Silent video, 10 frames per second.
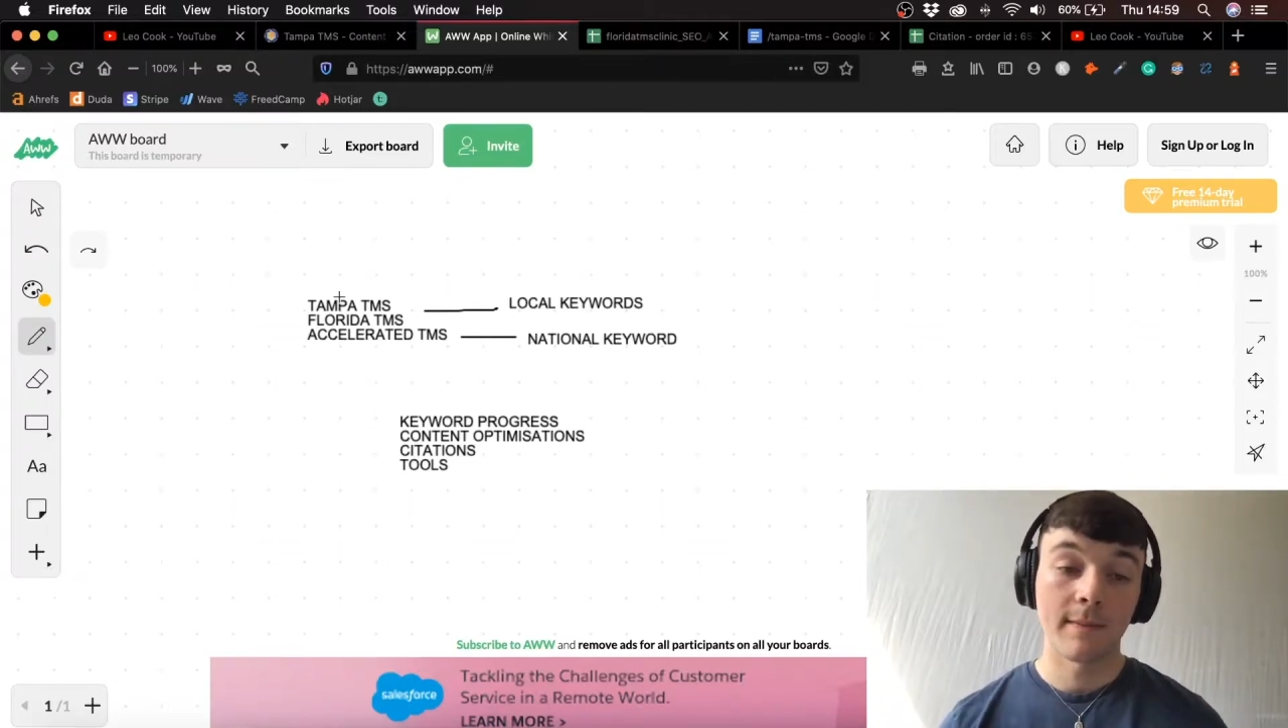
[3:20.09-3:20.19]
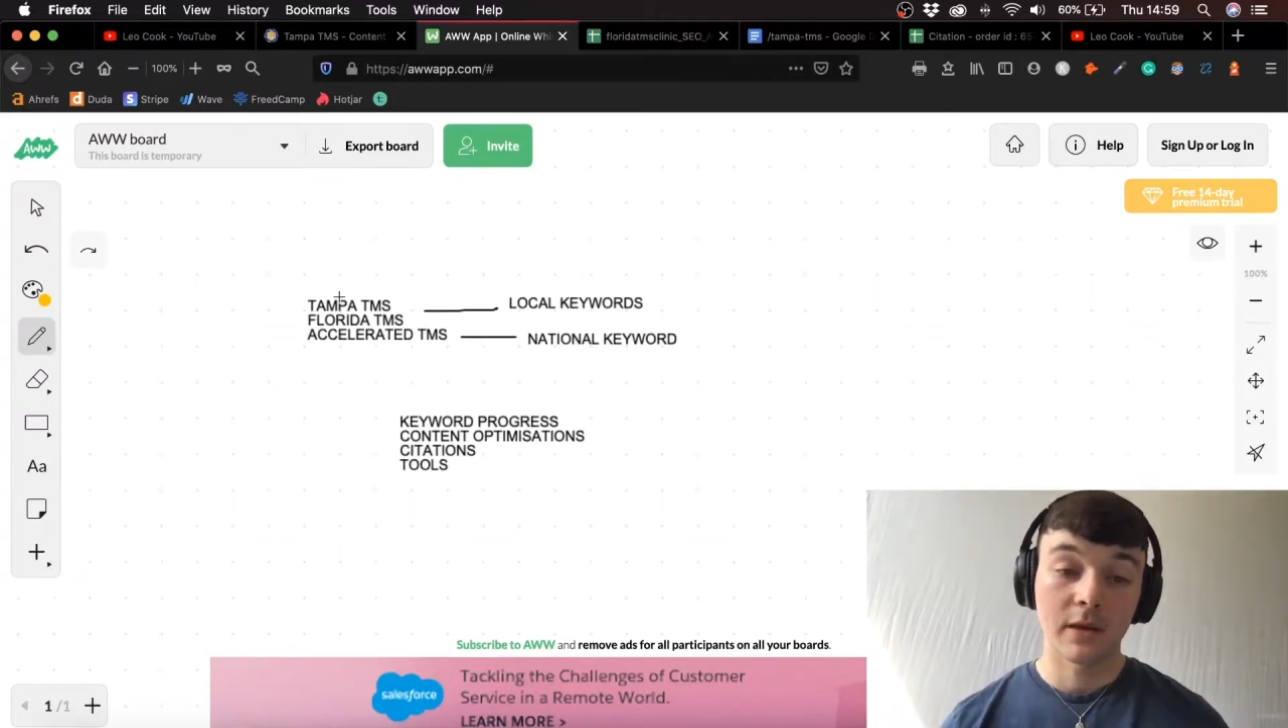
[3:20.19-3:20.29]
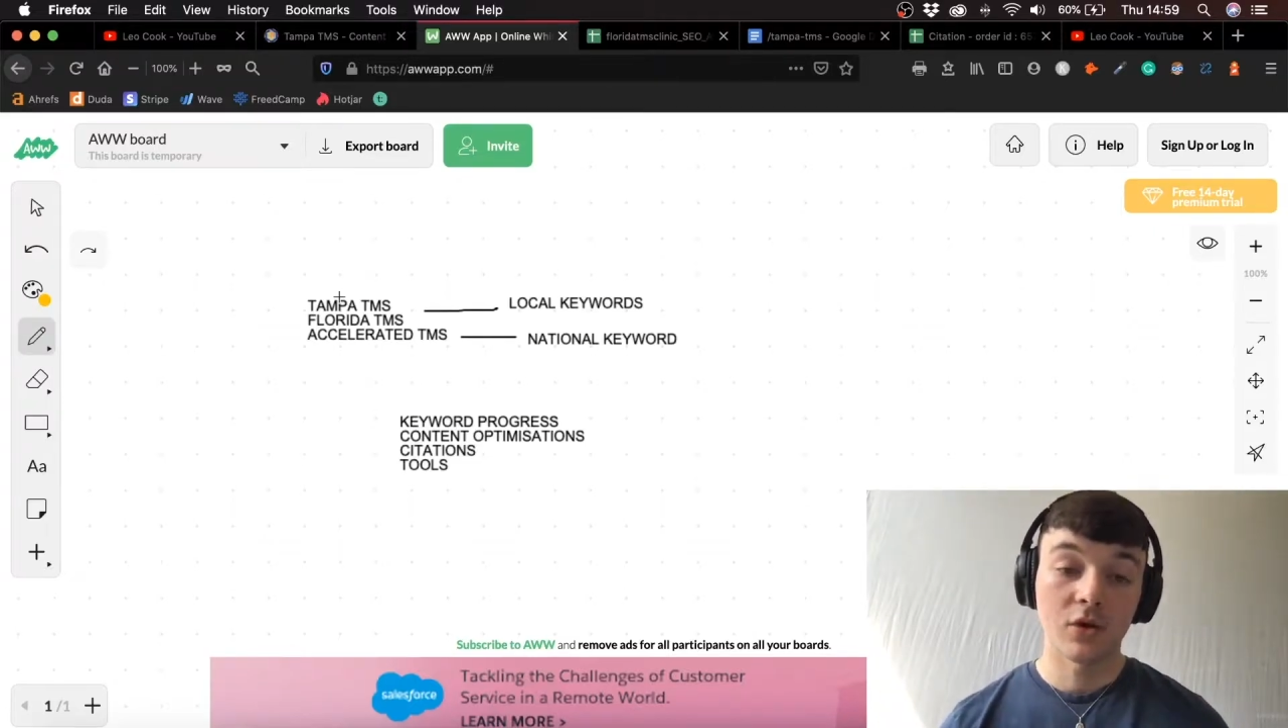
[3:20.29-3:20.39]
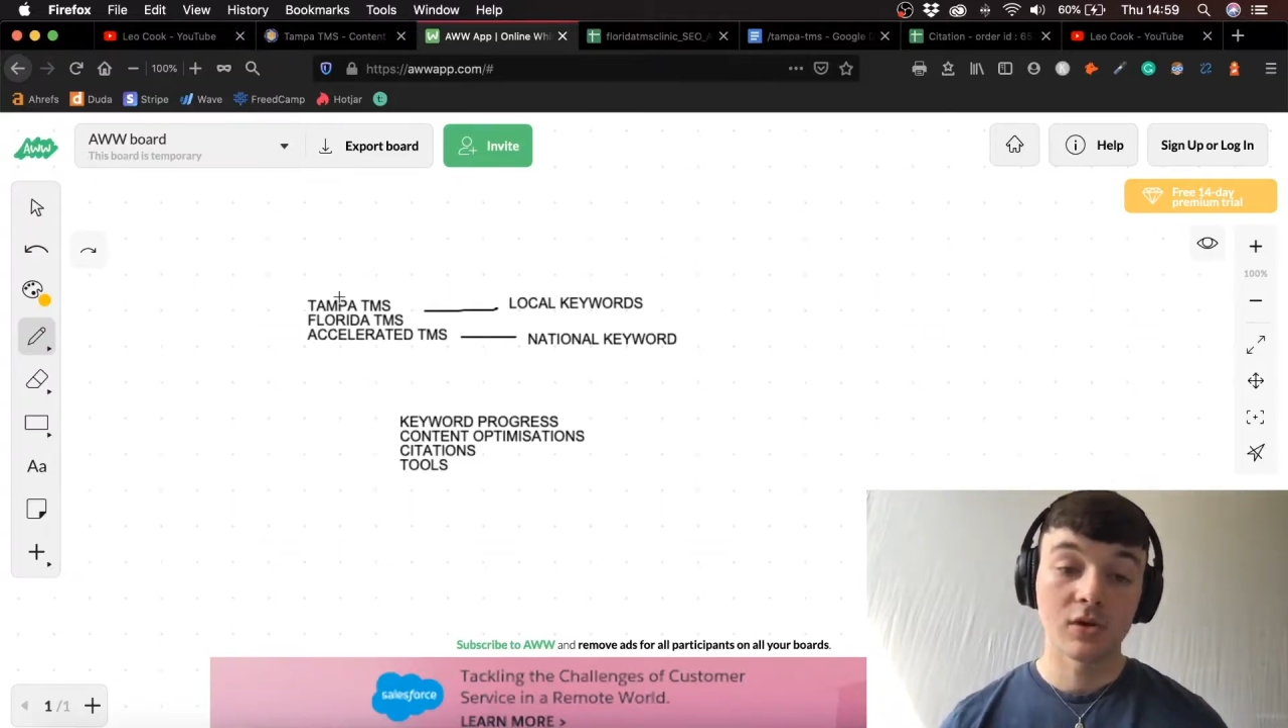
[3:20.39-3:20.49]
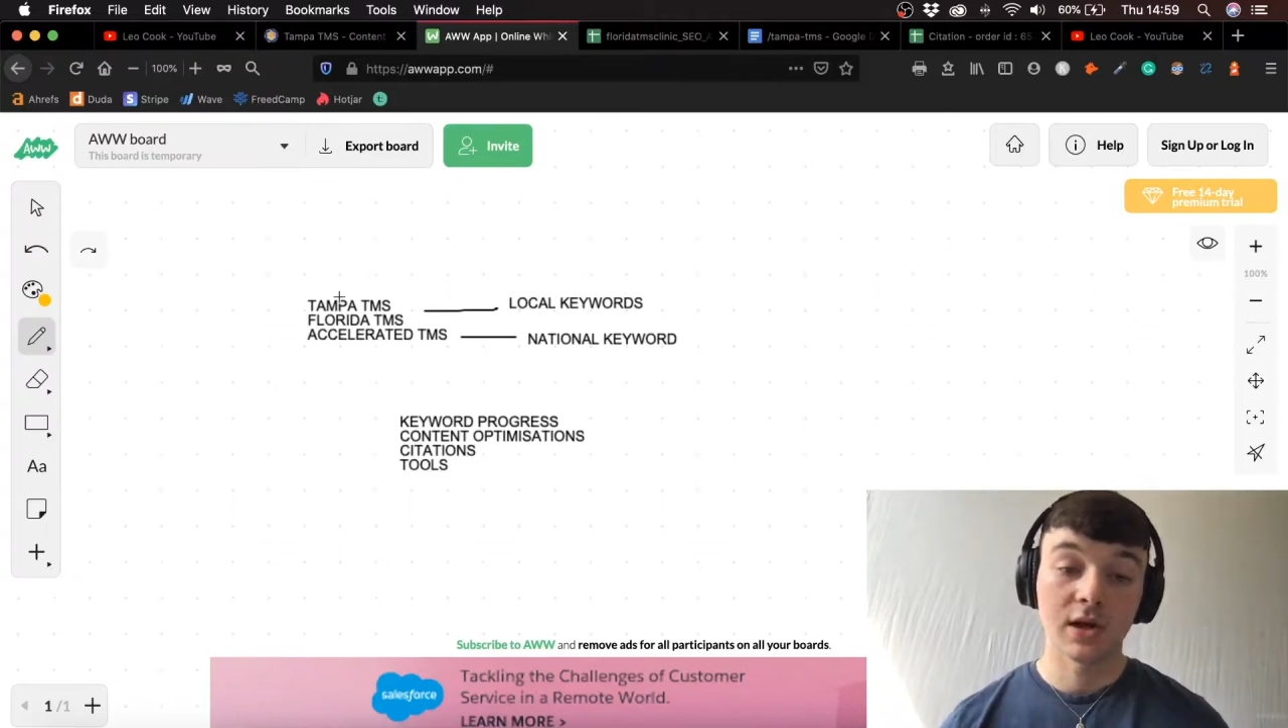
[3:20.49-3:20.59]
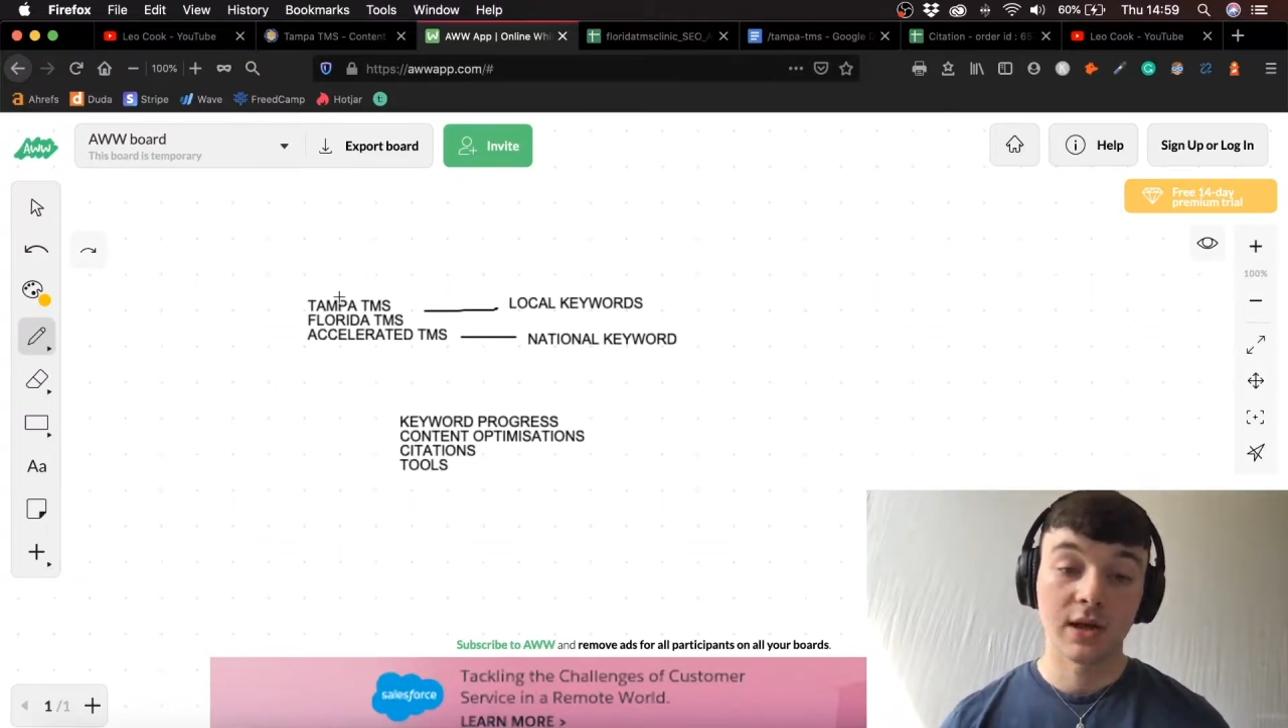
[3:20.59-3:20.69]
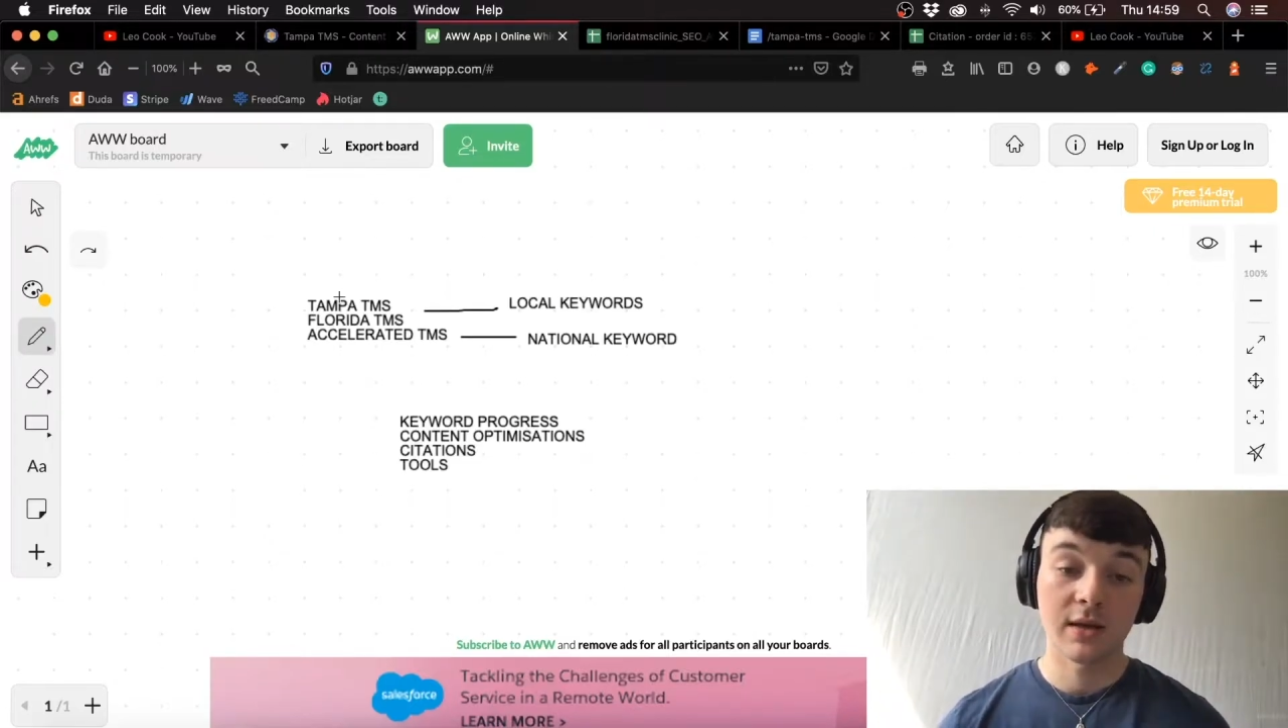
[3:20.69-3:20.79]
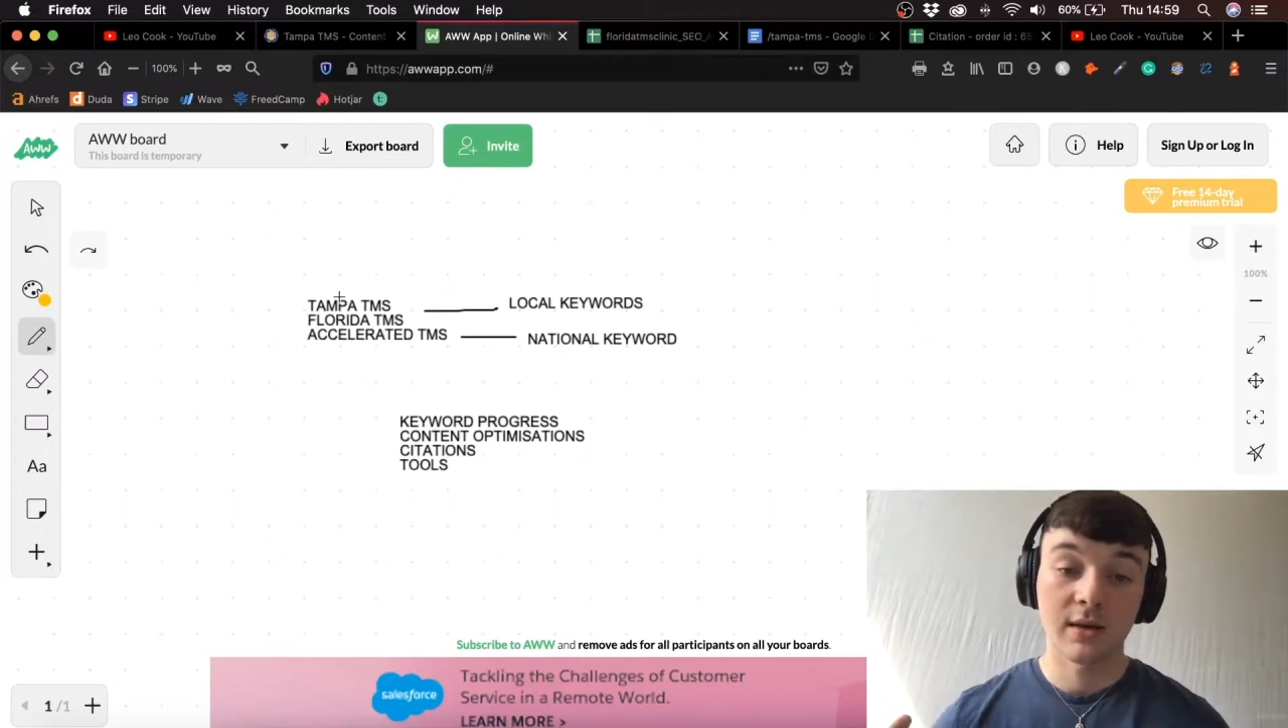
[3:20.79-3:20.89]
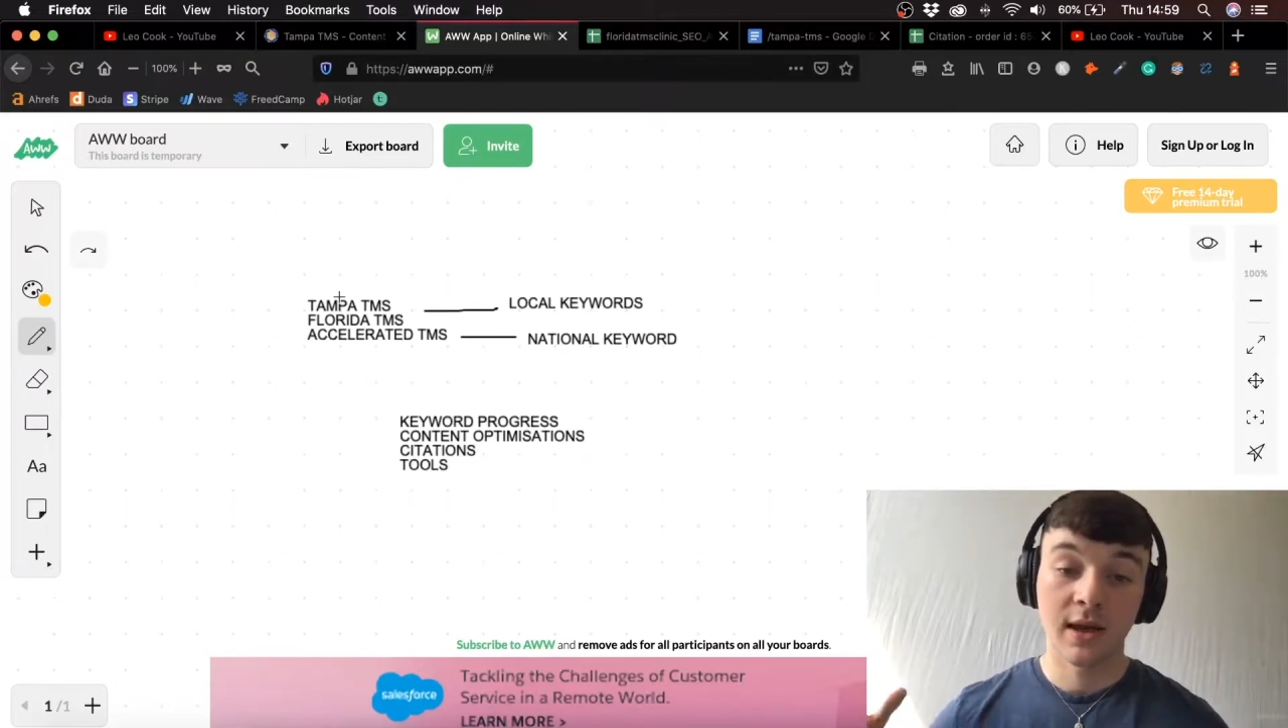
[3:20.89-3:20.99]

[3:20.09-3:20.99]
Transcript: Usually